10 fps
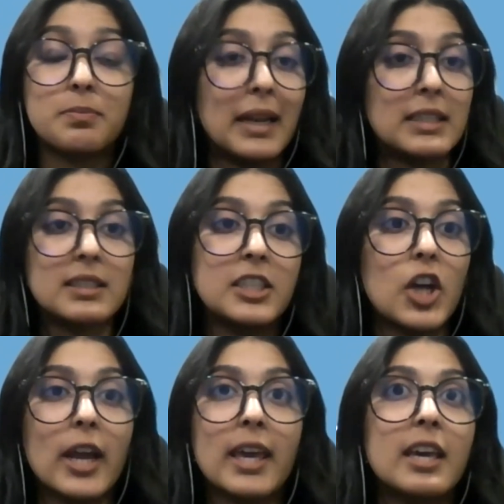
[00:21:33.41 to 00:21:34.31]
mentally
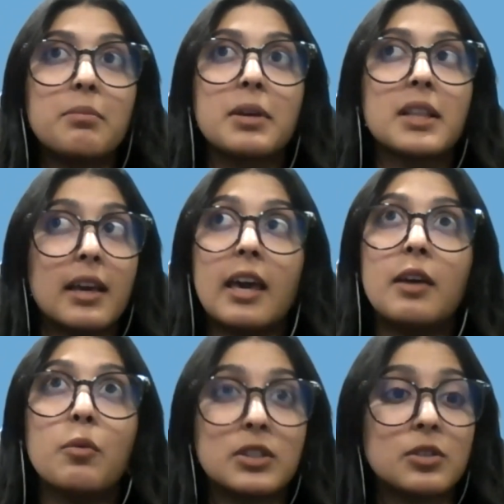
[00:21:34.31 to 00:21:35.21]
checking in, being like, hey,
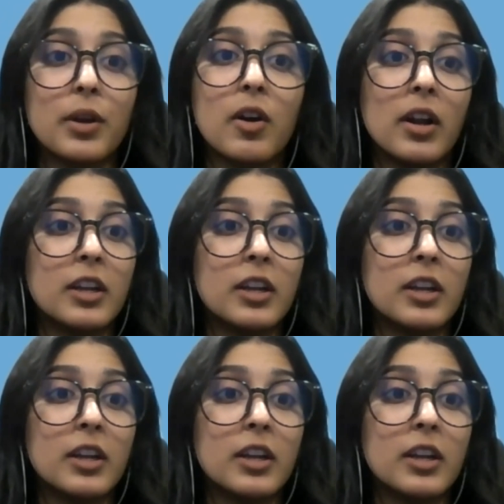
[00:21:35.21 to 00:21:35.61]
what's going on?